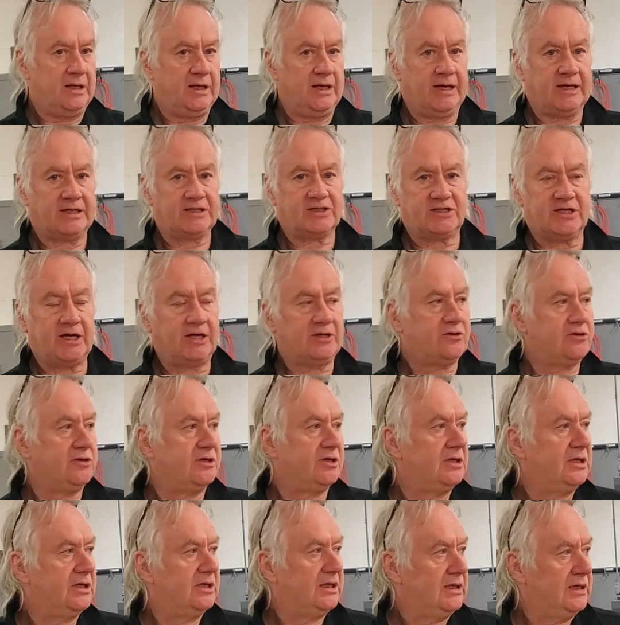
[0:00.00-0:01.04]

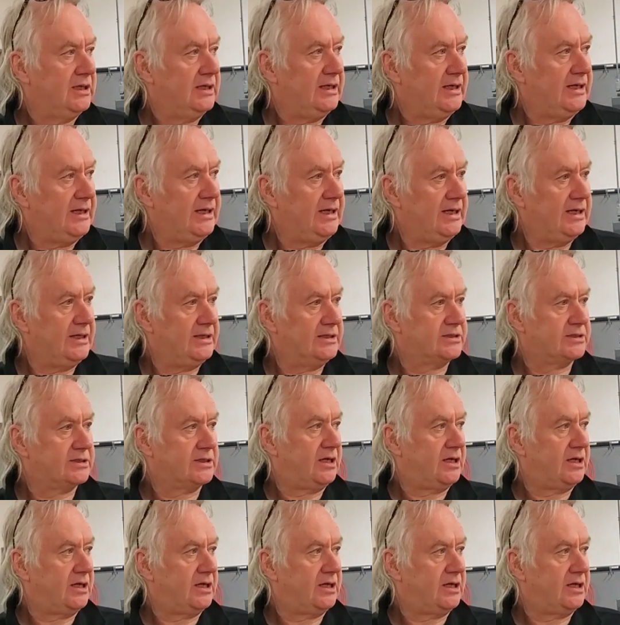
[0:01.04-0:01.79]
etc., is